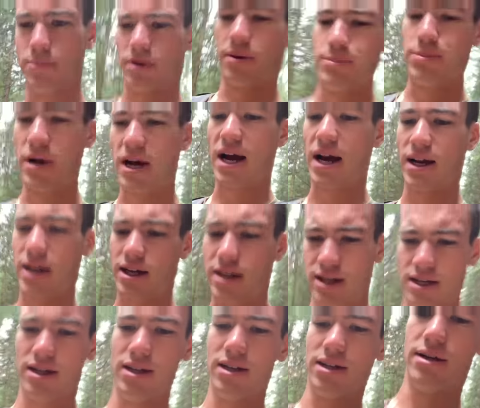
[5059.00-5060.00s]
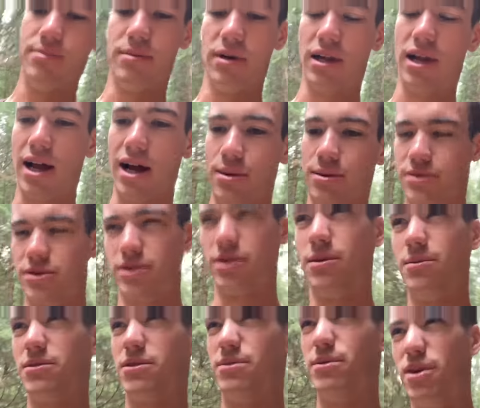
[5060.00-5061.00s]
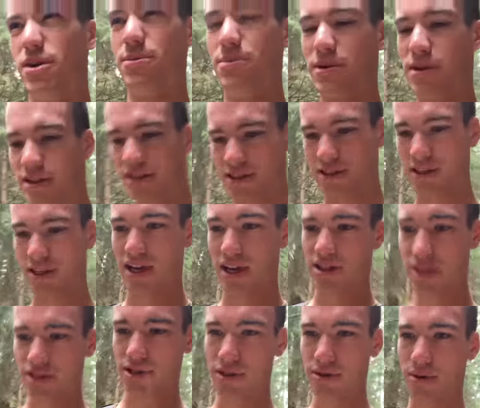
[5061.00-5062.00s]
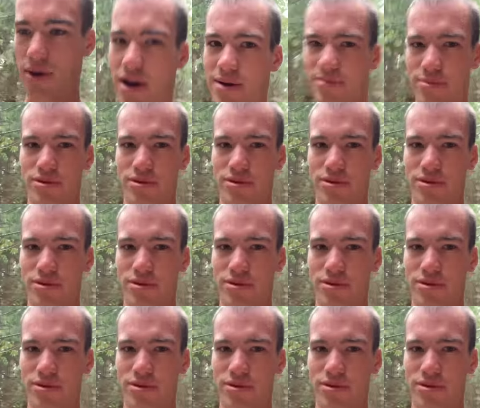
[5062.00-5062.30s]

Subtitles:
my back and my laptop, so I'm hoping it doesn't get too wet and